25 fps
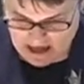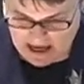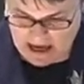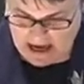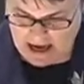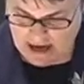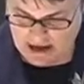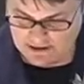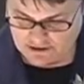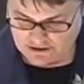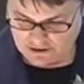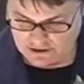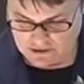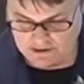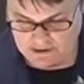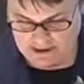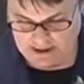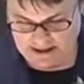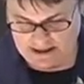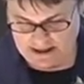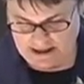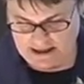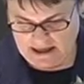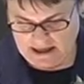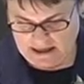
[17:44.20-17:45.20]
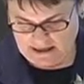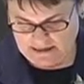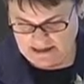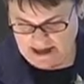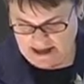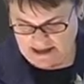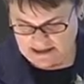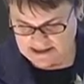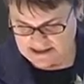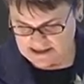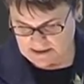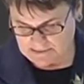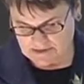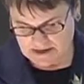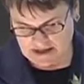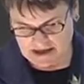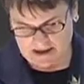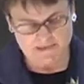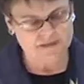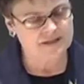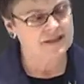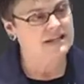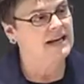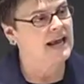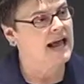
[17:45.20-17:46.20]
And thirdly, they
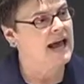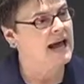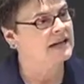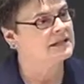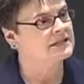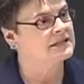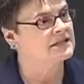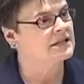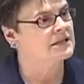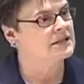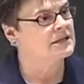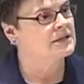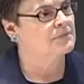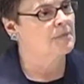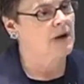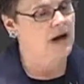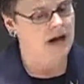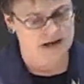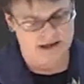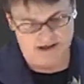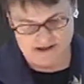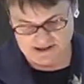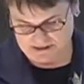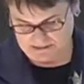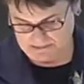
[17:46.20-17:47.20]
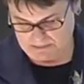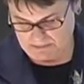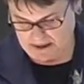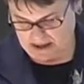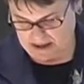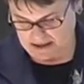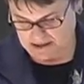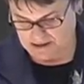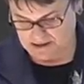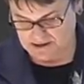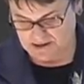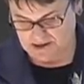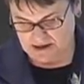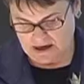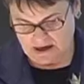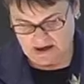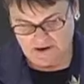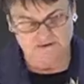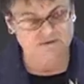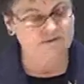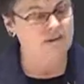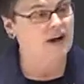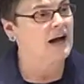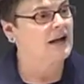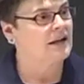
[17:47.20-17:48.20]
sometimes enacted on the bodies of maidens
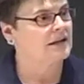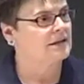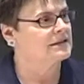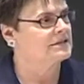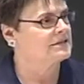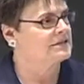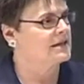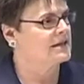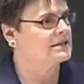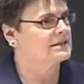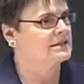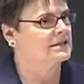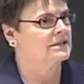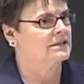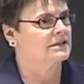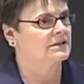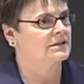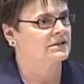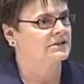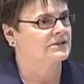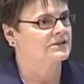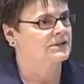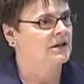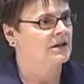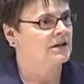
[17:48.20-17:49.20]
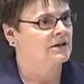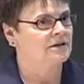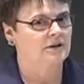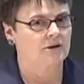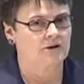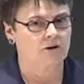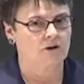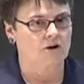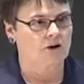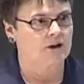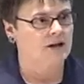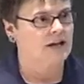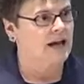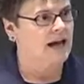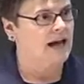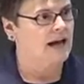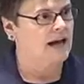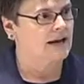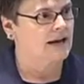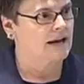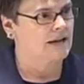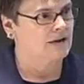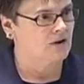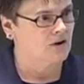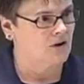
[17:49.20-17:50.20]
violent ideals that already
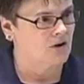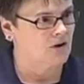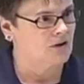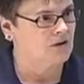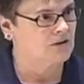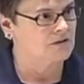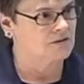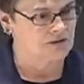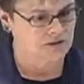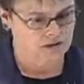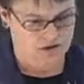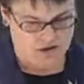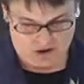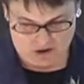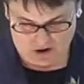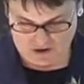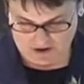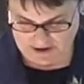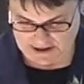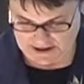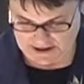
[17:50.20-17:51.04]
had a long, long